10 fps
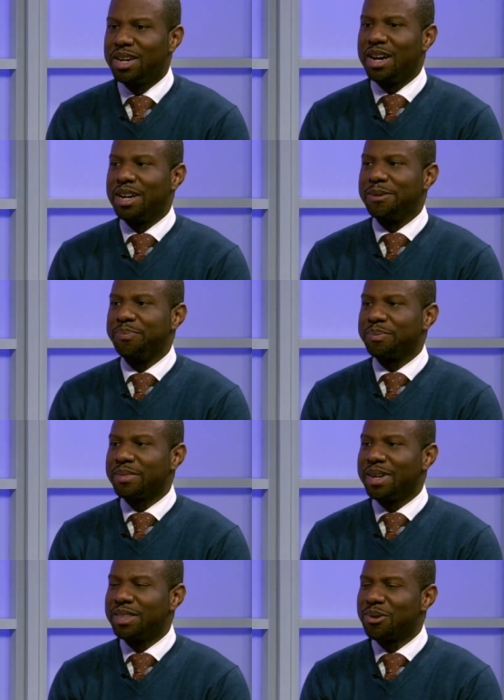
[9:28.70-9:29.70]
um,
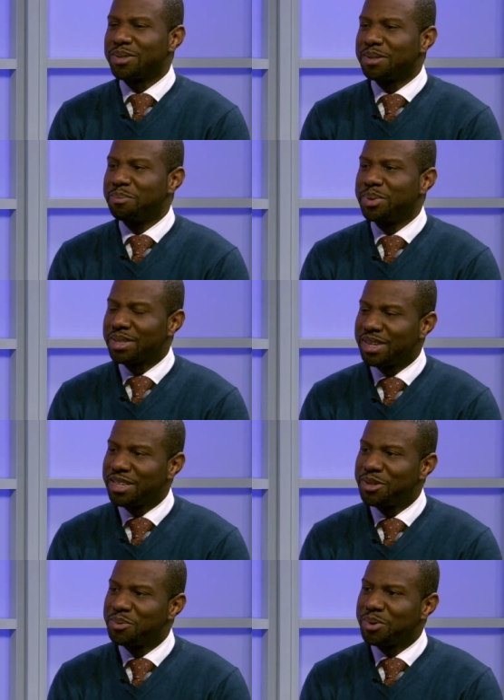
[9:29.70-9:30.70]
and there was a book
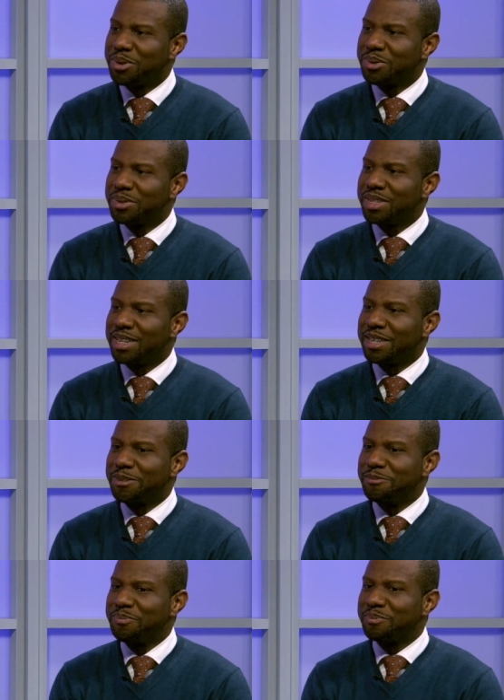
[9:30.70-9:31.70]
that he wrote.
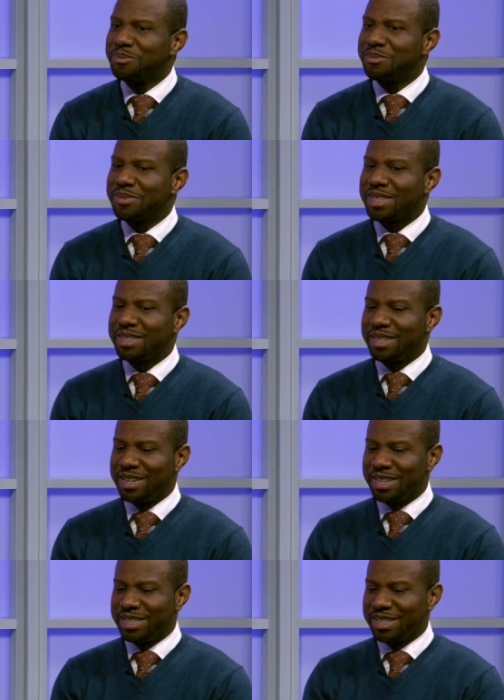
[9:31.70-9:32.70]
Um,
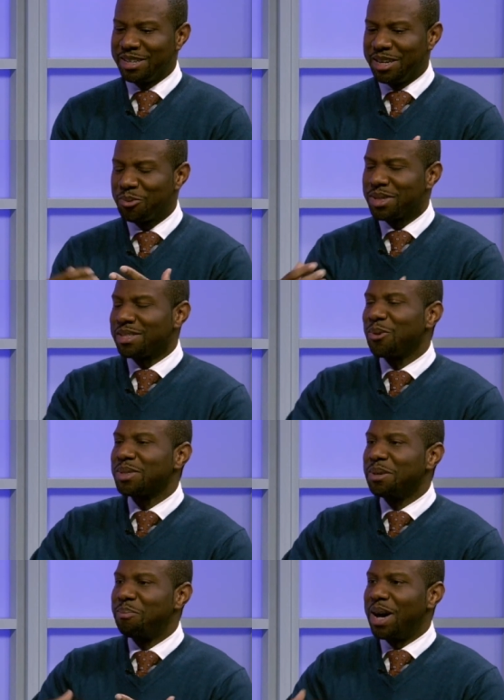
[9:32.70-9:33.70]
uh, it, it, was it
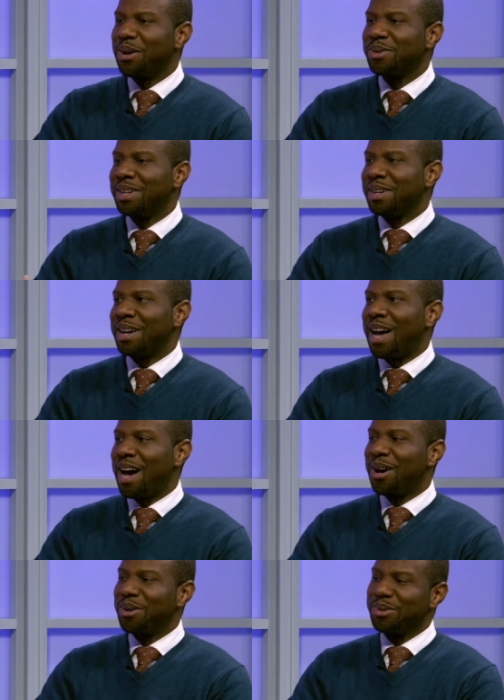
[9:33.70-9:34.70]
was about
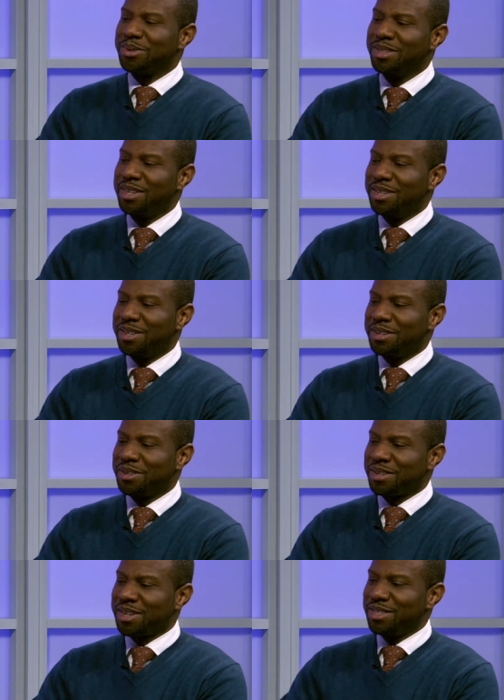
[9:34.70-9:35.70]
how
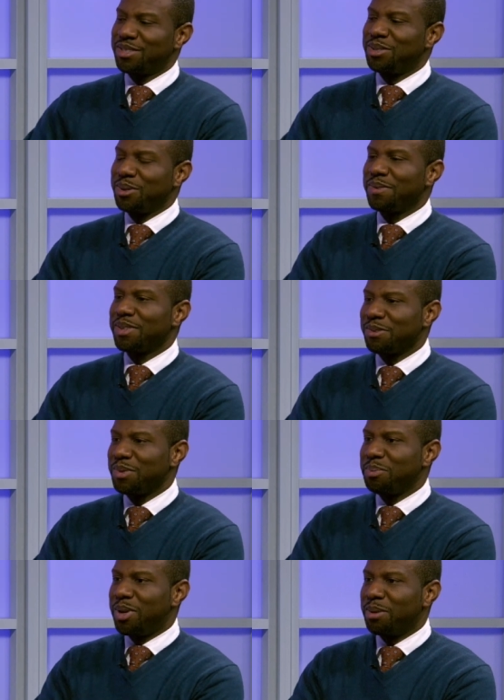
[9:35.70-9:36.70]
conservative
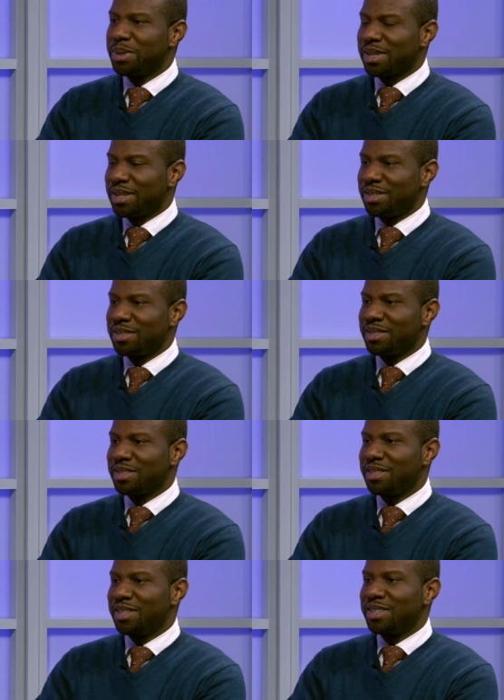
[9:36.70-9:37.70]

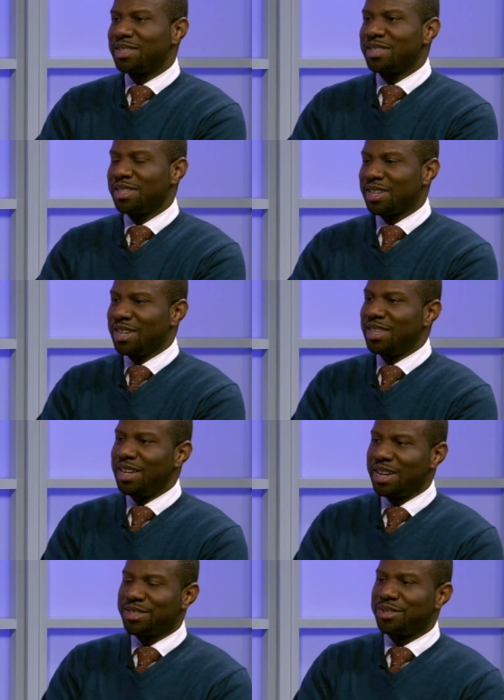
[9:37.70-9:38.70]
Republicans should
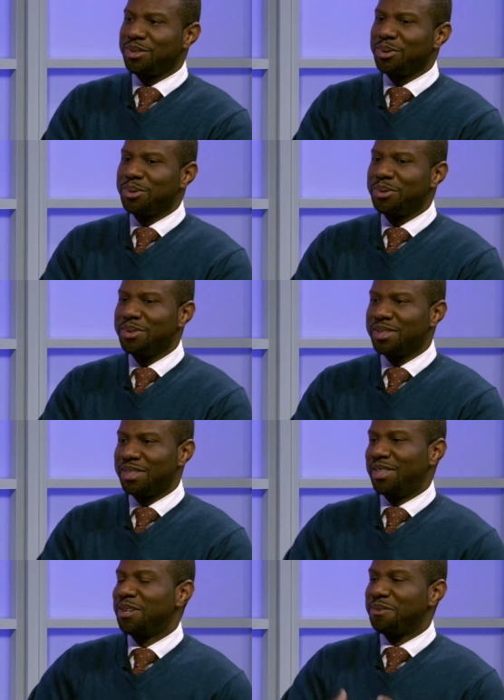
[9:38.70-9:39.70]
connect to
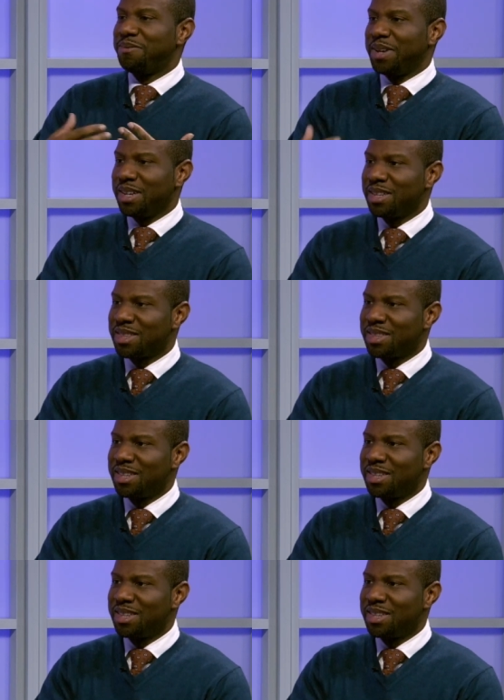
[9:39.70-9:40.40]
their faith